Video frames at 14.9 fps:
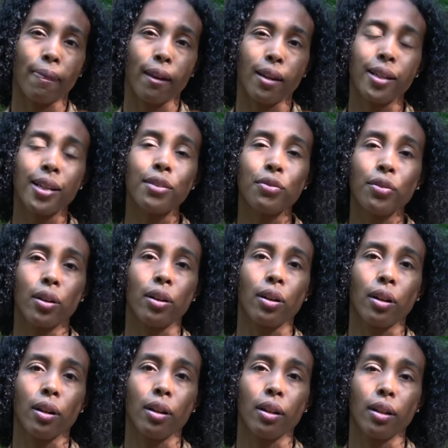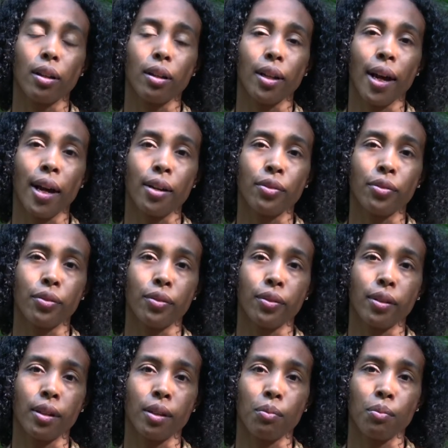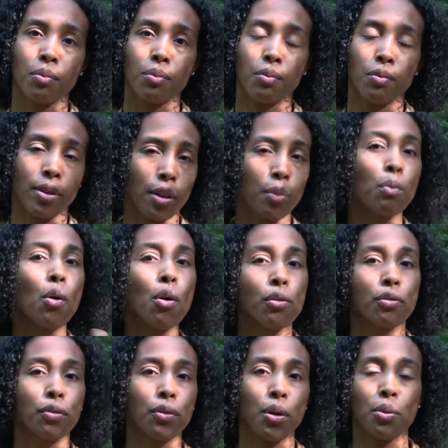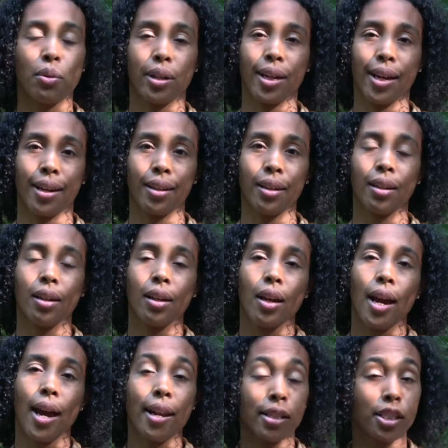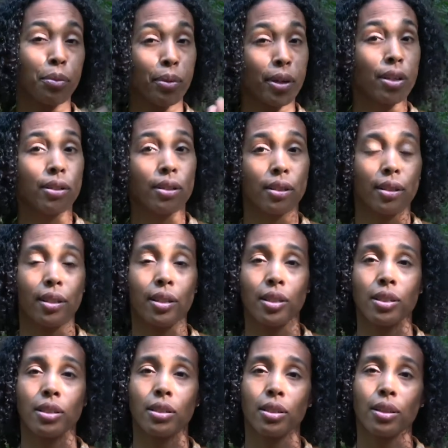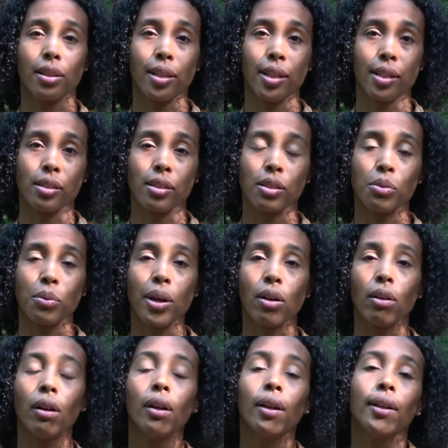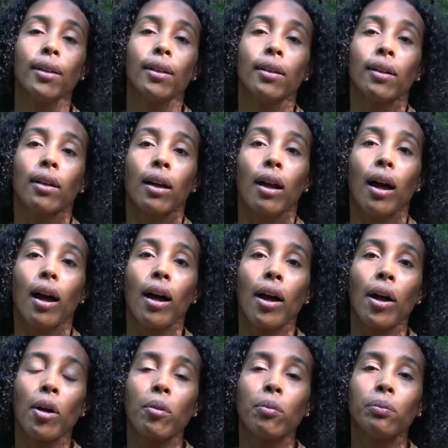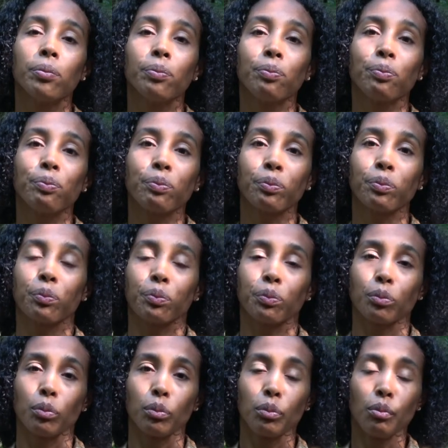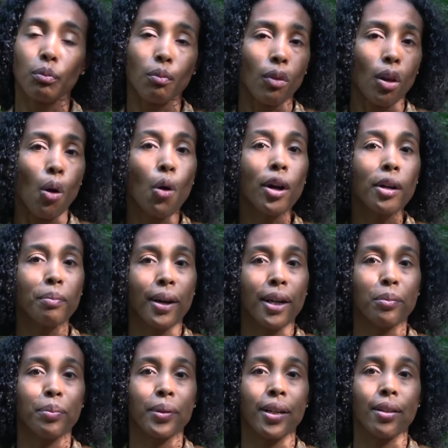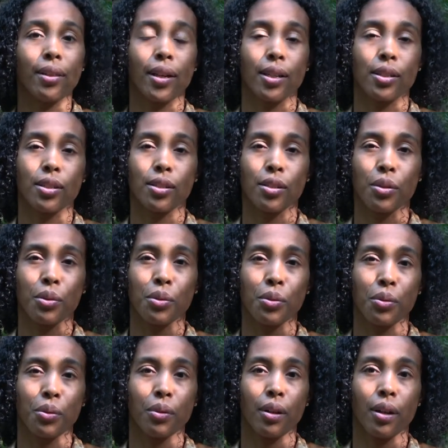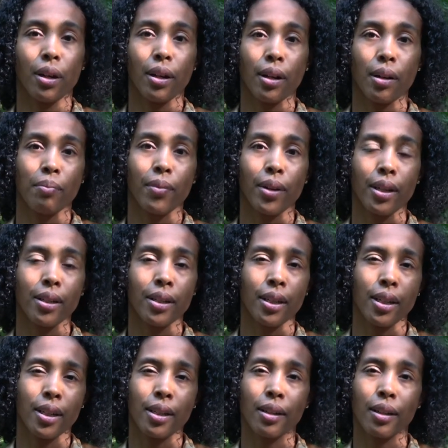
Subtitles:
live a life with more flow again and experience these things as well. Um, or it might be that you indeed